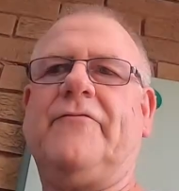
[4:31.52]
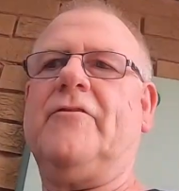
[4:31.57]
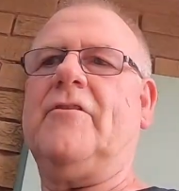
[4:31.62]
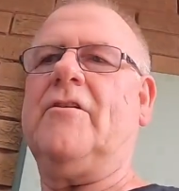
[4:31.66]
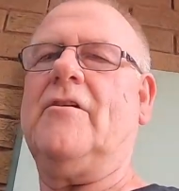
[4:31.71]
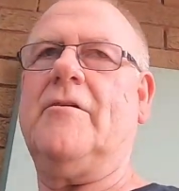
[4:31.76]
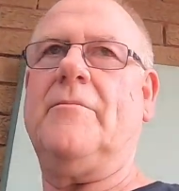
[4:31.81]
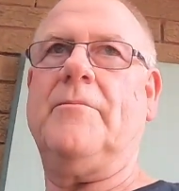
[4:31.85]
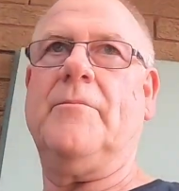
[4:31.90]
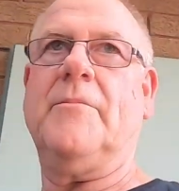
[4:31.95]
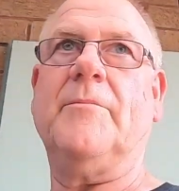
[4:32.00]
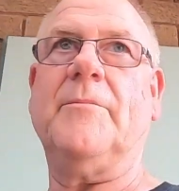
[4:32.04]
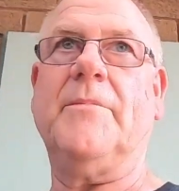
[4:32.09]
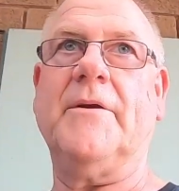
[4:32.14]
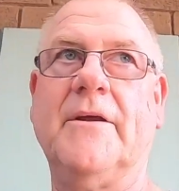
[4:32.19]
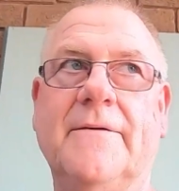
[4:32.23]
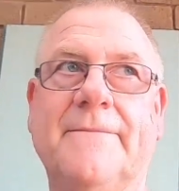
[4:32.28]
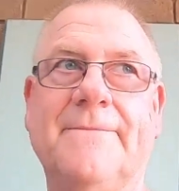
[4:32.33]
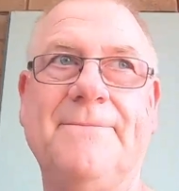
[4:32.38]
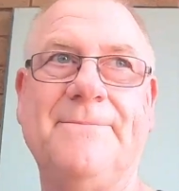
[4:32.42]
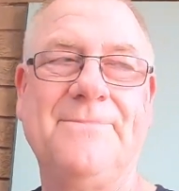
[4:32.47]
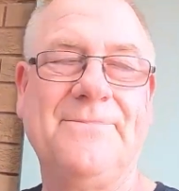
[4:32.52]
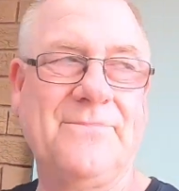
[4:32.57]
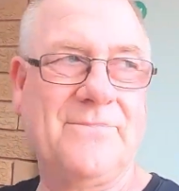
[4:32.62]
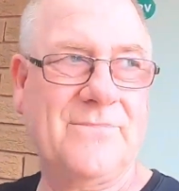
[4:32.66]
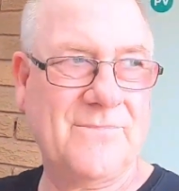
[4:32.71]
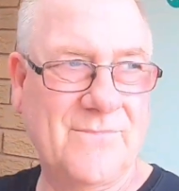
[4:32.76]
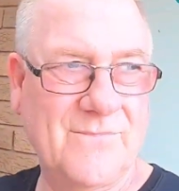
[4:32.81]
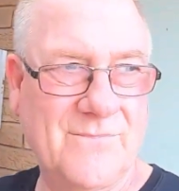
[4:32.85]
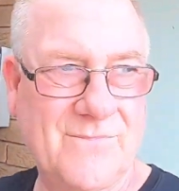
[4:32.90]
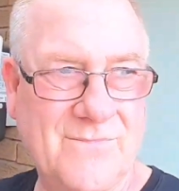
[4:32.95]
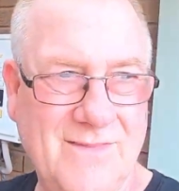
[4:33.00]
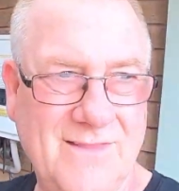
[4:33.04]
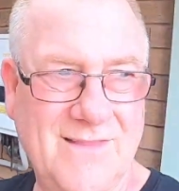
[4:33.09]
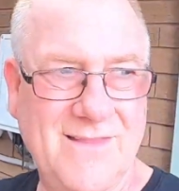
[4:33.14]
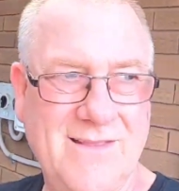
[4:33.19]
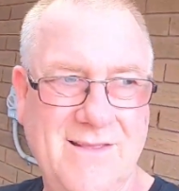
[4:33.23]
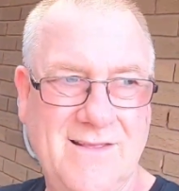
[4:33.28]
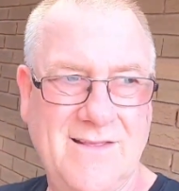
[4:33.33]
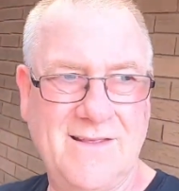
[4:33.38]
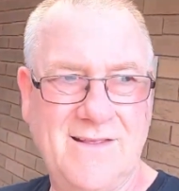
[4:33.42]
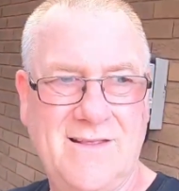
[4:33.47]
for her. Maybe
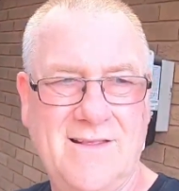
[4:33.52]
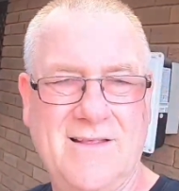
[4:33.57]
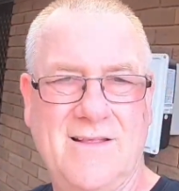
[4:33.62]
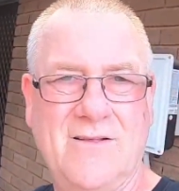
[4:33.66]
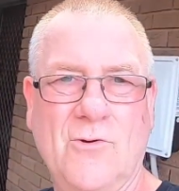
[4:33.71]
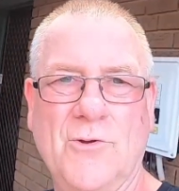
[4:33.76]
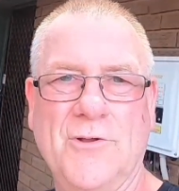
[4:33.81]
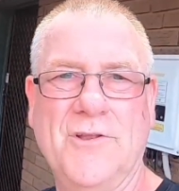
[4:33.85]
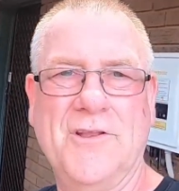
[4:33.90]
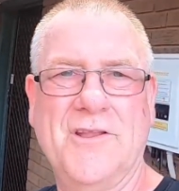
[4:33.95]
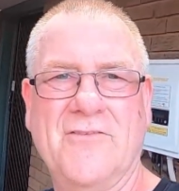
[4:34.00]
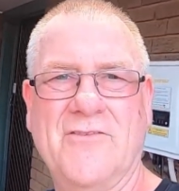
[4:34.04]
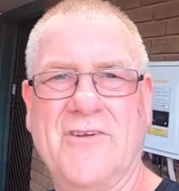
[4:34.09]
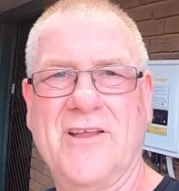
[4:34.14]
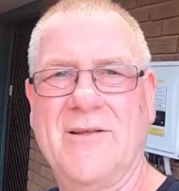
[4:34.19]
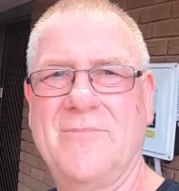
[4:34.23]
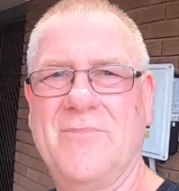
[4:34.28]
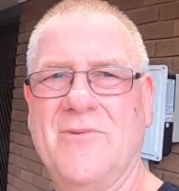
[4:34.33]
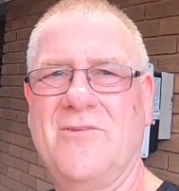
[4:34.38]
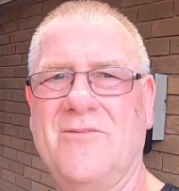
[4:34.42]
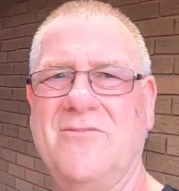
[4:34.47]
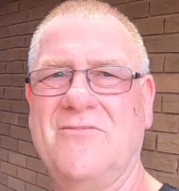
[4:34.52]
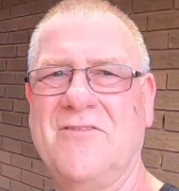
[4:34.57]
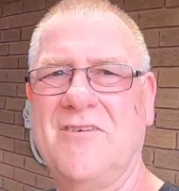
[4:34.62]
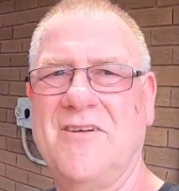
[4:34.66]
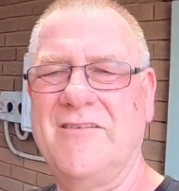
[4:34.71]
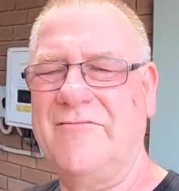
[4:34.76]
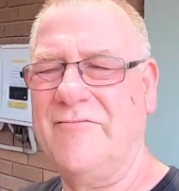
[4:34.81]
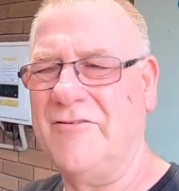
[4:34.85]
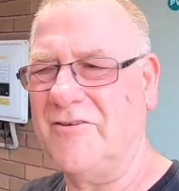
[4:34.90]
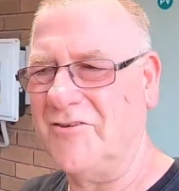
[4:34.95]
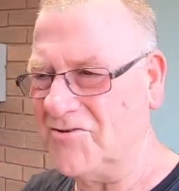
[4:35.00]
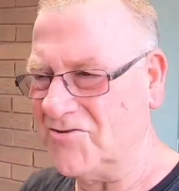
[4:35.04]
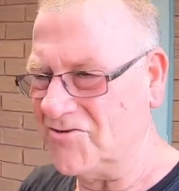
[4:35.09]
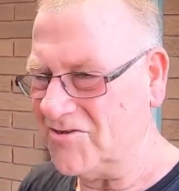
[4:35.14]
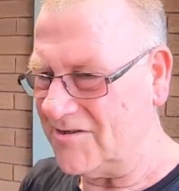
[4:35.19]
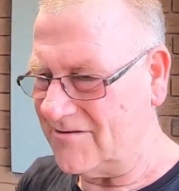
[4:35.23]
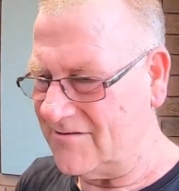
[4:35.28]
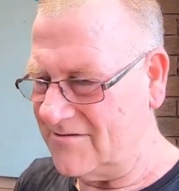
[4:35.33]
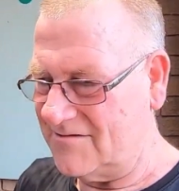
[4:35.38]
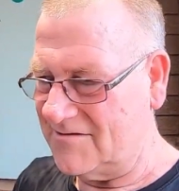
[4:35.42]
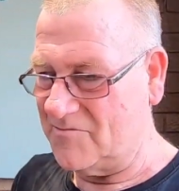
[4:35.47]
Honda Rebel
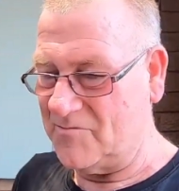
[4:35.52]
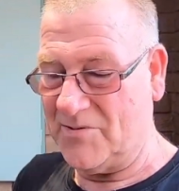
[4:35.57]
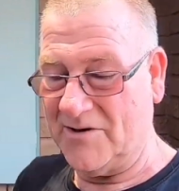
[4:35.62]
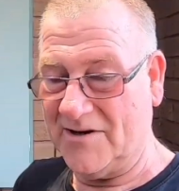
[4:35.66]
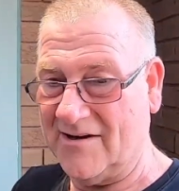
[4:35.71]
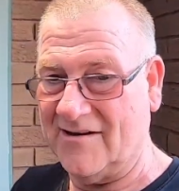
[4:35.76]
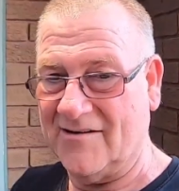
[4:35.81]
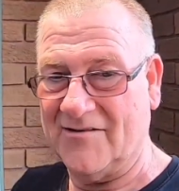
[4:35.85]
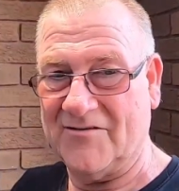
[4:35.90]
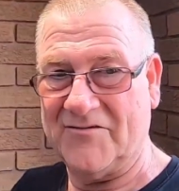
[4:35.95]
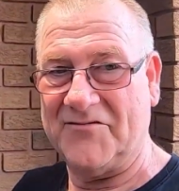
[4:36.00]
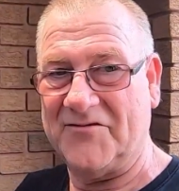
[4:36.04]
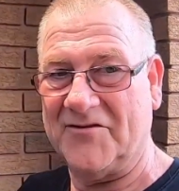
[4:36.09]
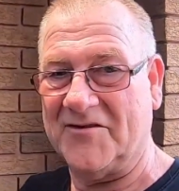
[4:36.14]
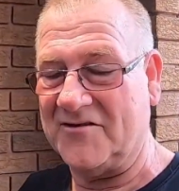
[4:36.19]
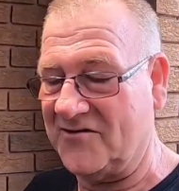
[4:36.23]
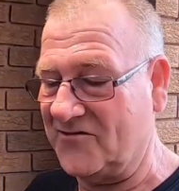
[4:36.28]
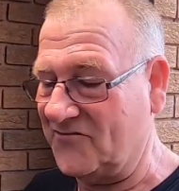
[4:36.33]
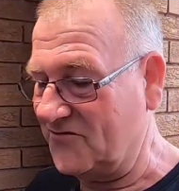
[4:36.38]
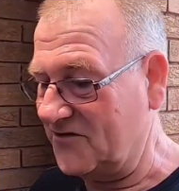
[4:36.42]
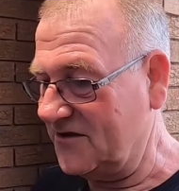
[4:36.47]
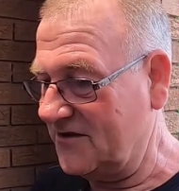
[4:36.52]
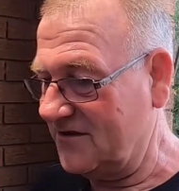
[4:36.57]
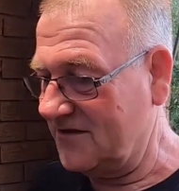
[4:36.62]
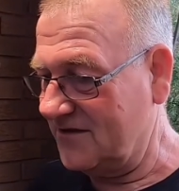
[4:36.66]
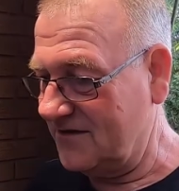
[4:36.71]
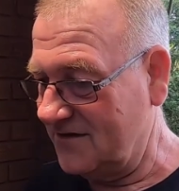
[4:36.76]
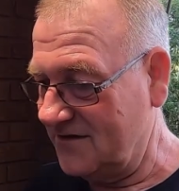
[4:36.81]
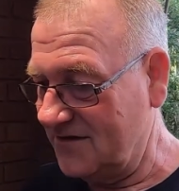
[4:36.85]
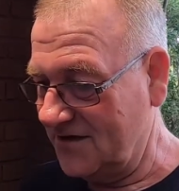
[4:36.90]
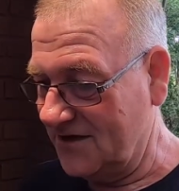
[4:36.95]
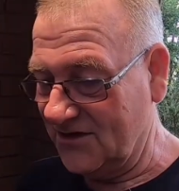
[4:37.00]
500, it's big enough for her really.